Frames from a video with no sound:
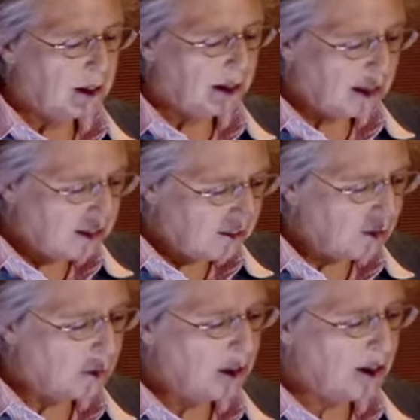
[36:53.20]

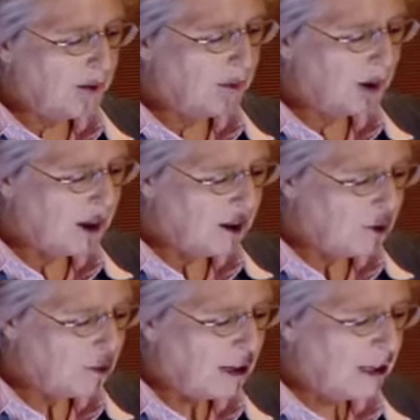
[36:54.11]
ninety-three
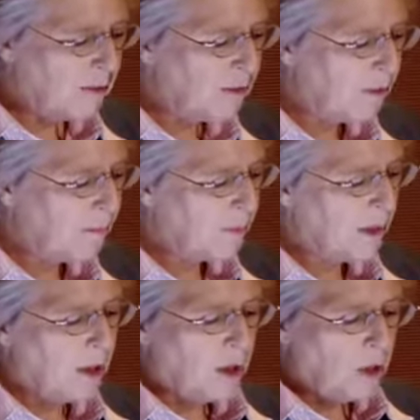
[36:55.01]
ninety-five,
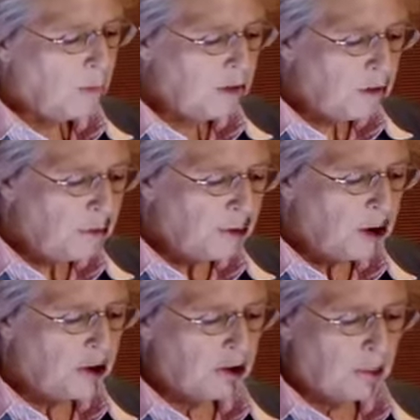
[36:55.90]
when the
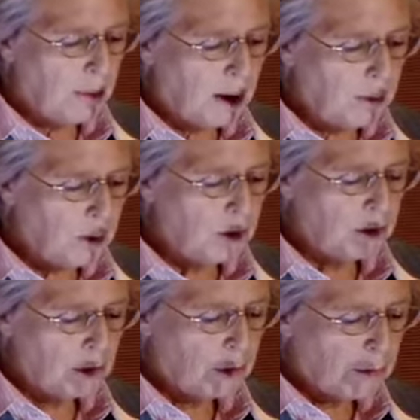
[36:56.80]
first
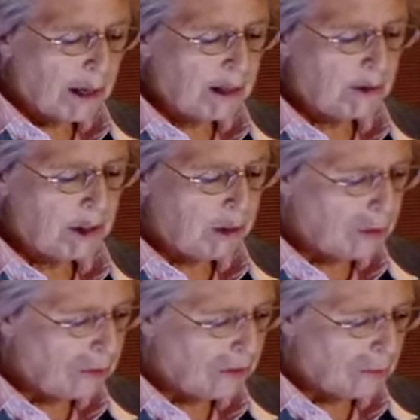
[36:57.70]
marbles arrived in
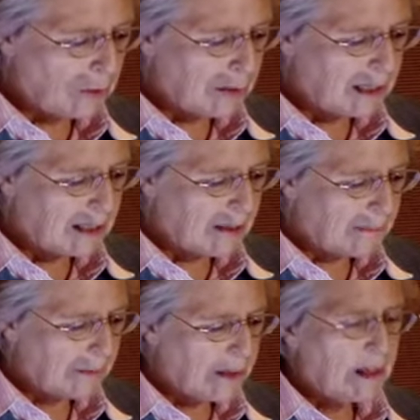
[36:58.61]
North America,
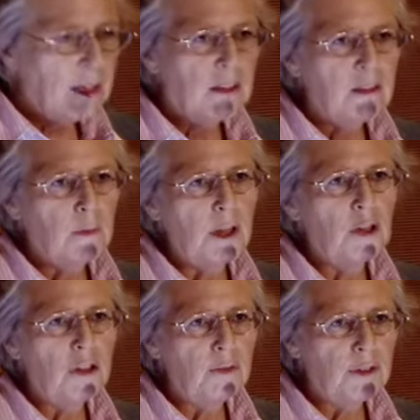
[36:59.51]
they were
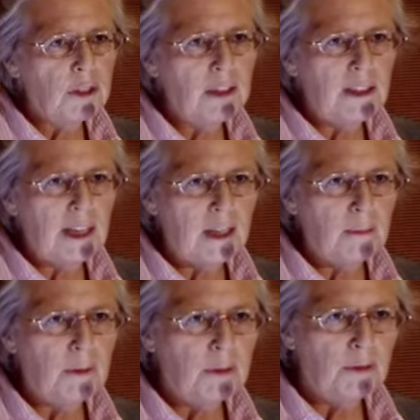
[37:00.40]
a difficult
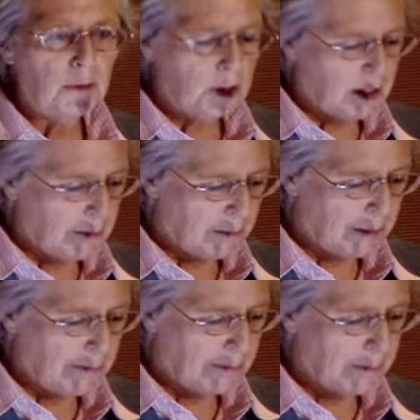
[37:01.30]
time for him.